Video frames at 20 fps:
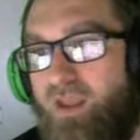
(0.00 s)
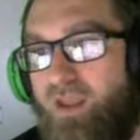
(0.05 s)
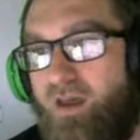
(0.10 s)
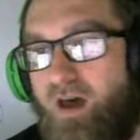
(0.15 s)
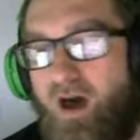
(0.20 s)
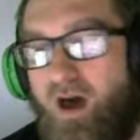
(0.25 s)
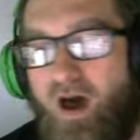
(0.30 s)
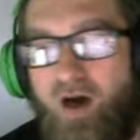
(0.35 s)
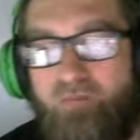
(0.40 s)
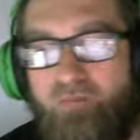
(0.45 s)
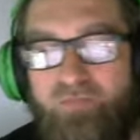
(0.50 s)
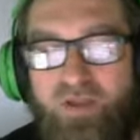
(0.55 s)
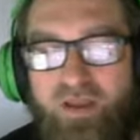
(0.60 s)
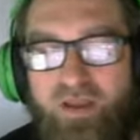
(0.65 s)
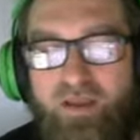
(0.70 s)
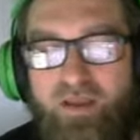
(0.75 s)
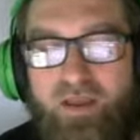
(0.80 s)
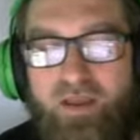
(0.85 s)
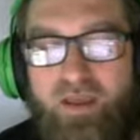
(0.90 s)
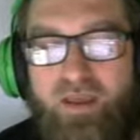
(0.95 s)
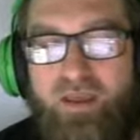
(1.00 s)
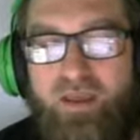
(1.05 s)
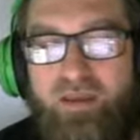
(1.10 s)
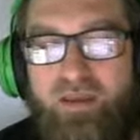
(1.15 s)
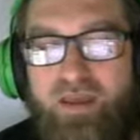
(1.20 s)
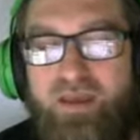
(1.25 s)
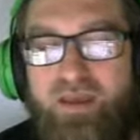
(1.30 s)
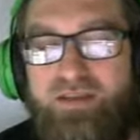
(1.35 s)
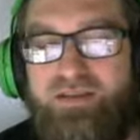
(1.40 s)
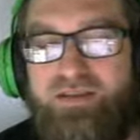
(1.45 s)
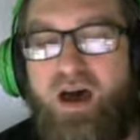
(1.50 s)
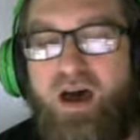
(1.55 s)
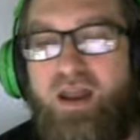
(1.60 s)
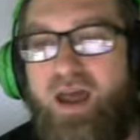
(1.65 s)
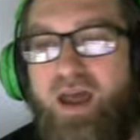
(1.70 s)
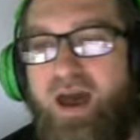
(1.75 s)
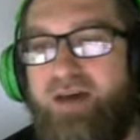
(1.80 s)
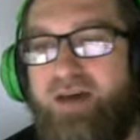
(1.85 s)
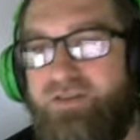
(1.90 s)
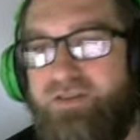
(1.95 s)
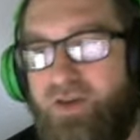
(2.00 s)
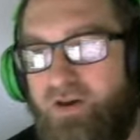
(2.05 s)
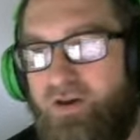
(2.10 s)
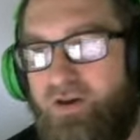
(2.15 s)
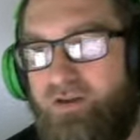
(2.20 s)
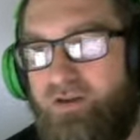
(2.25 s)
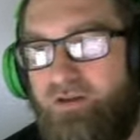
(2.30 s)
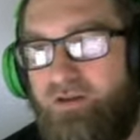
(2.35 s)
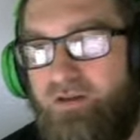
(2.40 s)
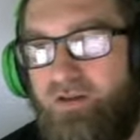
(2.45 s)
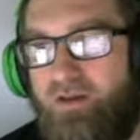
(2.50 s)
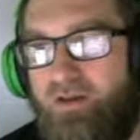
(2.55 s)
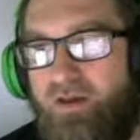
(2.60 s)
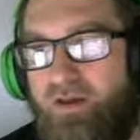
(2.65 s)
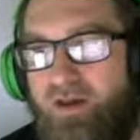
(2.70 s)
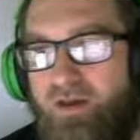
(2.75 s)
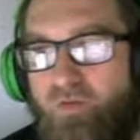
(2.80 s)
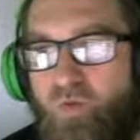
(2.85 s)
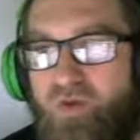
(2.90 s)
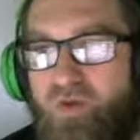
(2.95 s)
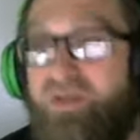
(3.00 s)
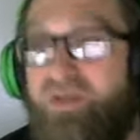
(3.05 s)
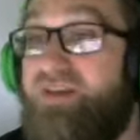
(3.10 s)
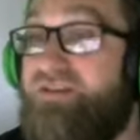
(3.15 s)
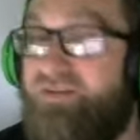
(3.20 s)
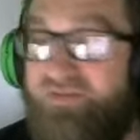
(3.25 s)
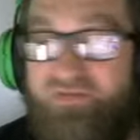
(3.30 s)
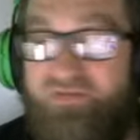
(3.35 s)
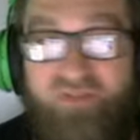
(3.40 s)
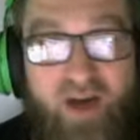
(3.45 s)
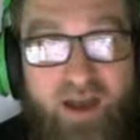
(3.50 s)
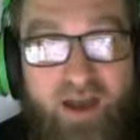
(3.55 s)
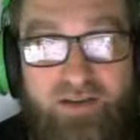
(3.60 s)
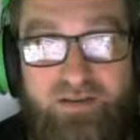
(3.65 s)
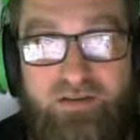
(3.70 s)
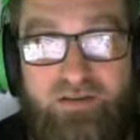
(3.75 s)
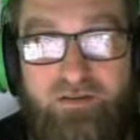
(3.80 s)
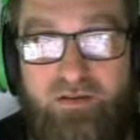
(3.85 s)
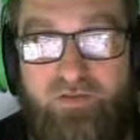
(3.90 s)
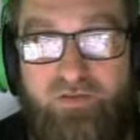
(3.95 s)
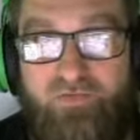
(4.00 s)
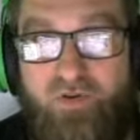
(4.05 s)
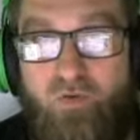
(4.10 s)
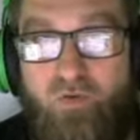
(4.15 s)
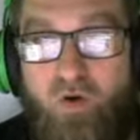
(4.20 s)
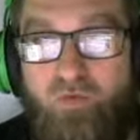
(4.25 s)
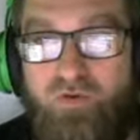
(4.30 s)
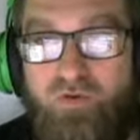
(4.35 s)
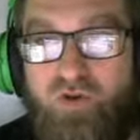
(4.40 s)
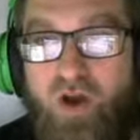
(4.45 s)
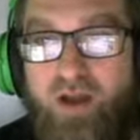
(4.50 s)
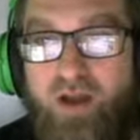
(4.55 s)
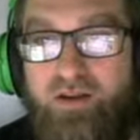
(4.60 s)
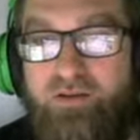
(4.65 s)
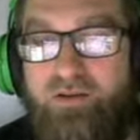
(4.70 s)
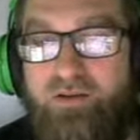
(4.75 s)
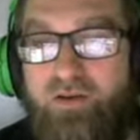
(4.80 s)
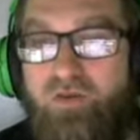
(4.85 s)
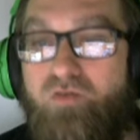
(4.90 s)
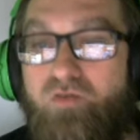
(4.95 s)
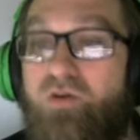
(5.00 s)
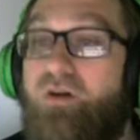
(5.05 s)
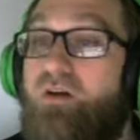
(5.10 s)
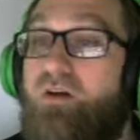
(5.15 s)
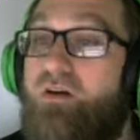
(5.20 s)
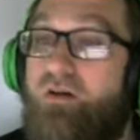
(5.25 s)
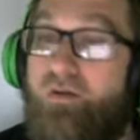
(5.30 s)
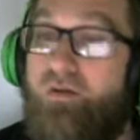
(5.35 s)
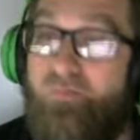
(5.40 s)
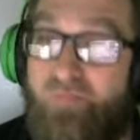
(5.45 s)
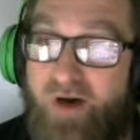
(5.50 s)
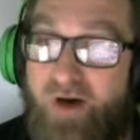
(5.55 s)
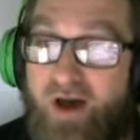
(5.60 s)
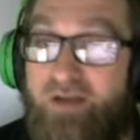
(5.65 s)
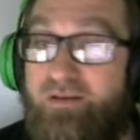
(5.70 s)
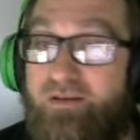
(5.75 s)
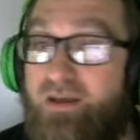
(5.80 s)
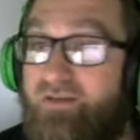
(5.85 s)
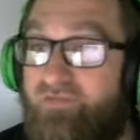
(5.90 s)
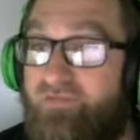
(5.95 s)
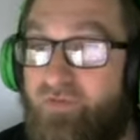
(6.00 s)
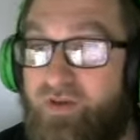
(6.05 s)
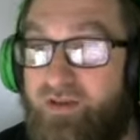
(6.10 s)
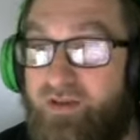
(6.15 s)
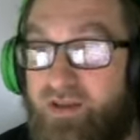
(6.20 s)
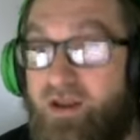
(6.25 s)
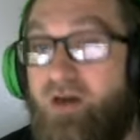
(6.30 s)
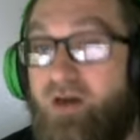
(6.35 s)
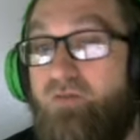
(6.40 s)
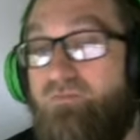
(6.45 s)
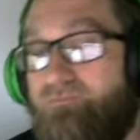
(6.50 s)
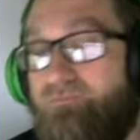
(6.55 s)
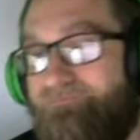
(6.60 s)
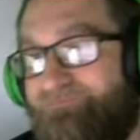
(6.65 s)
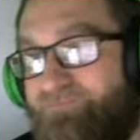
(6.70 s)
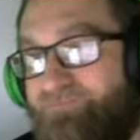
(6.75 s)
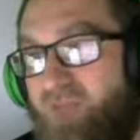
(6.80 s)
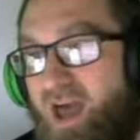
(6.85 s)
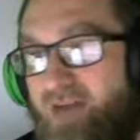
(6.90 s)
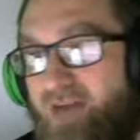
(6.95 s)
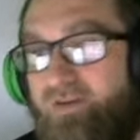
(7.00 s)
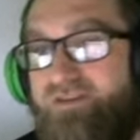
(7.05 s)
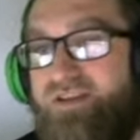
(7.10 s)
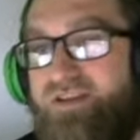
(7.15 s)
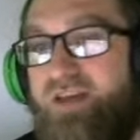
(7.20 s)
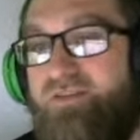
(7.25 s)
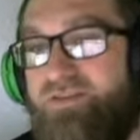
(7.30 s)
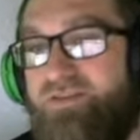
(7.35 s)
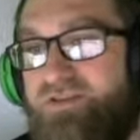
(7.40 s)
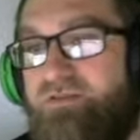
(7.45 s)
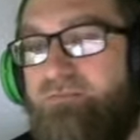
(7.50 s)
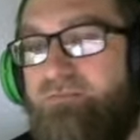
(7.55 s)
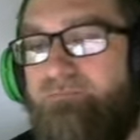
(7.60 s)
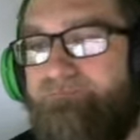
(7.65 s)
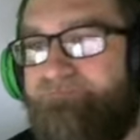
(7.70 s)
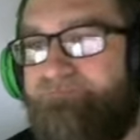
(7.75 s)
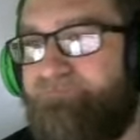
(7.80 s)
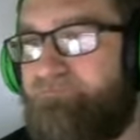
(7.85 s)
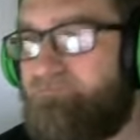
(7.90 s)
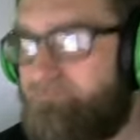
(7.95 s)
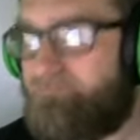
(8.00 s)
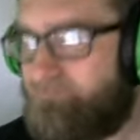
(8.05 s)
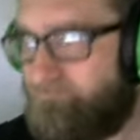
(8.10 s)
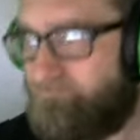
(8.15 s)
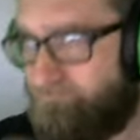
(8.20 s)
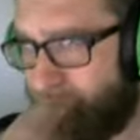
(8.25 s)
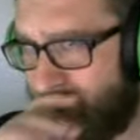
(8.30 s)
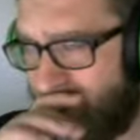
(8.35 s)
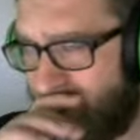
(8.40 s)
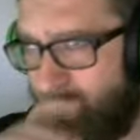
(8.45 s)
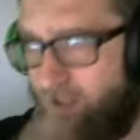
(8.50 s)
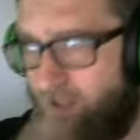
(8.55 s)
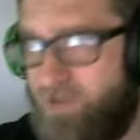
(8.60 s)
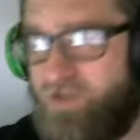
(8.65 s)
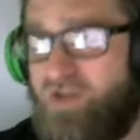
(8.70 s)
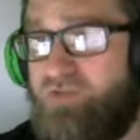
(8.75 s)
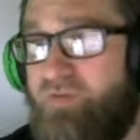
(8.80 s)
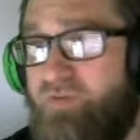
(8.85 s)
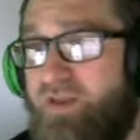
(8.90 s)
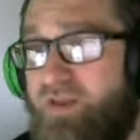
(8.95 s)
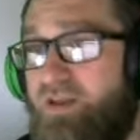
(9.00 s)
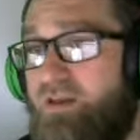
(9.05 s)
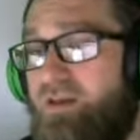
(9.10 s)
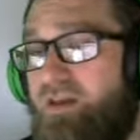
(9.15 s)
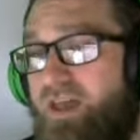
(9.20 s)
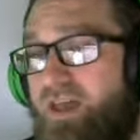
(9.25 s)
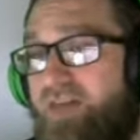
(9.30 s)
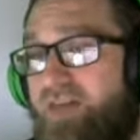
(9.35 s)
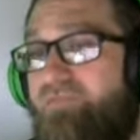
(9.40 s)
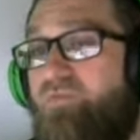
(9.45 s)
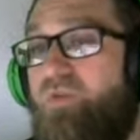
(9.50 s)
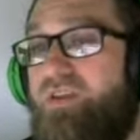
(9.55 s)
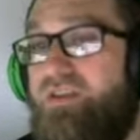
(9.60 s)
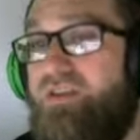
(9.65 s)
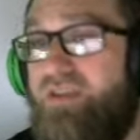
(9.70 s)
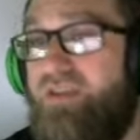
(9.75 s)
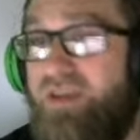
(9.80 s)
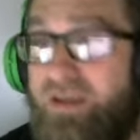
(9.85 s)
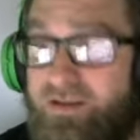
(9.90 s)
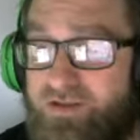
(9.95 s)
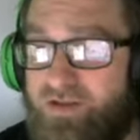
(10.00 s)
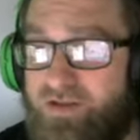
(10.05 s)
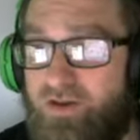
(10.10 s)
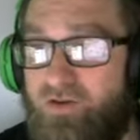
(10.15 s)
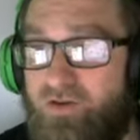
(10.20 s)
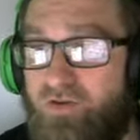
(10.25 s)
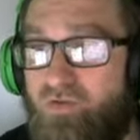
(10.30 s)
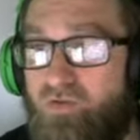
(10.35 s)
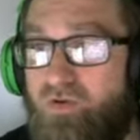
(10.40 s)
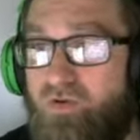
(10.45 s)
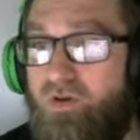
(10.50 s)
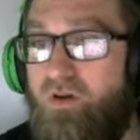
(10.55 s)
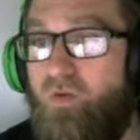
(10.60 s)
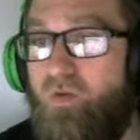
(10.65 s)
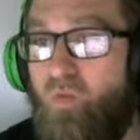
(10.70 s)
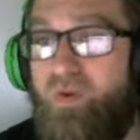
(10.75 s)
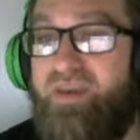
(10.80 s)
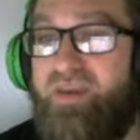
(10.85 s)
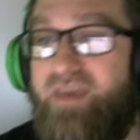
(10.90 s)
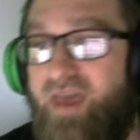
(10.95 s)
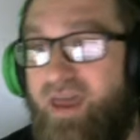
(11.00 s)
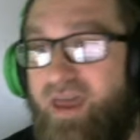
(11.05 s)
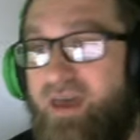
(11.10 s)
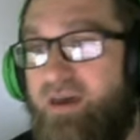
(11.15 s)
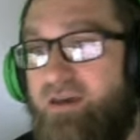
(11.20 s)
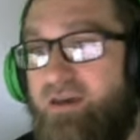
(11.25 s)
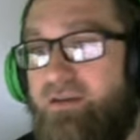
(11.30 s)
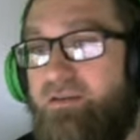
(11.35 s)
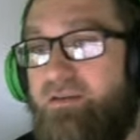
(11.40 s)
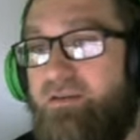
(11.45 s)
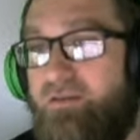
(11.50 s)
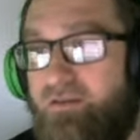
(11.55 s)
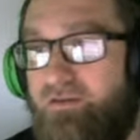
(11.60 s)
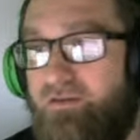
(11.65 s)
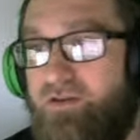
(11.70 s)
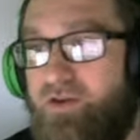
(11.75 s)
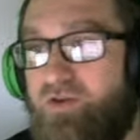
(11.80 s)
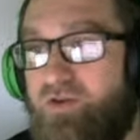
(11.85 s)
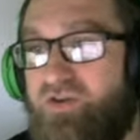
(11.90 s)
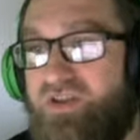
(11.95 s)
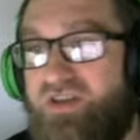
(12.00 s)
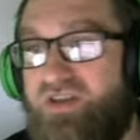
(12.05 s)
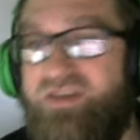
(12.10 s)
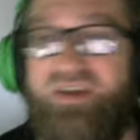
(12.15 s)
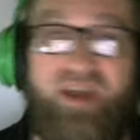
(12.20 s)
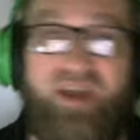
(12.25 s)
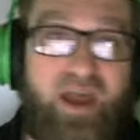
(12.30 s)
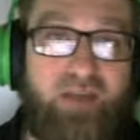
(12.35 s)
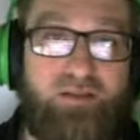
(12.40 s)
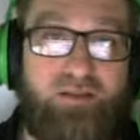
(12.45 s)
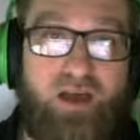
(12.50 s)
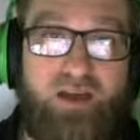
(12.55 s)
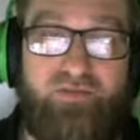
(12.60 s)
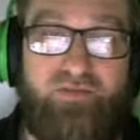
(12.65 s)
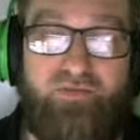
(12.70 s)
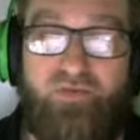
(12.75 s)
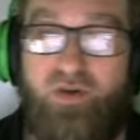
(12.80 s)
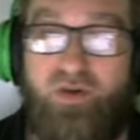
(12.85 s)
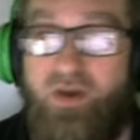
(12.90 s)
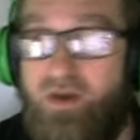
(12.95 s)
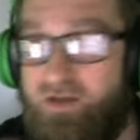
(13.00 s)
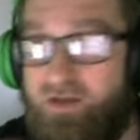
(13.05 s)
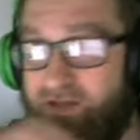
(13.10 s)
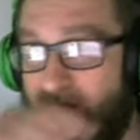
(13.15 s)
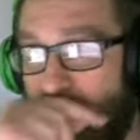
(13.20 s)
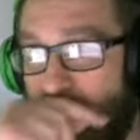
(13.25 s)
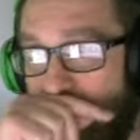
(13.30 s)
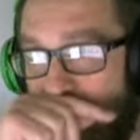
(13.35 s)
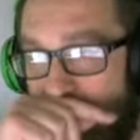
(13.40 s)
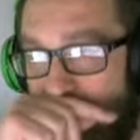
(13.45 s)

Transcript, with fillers: um, he's not as good with his effect for what we're trying to do. But if we, you know, how do I say this? Excuse me. If we need to, we can use this to gain life. So,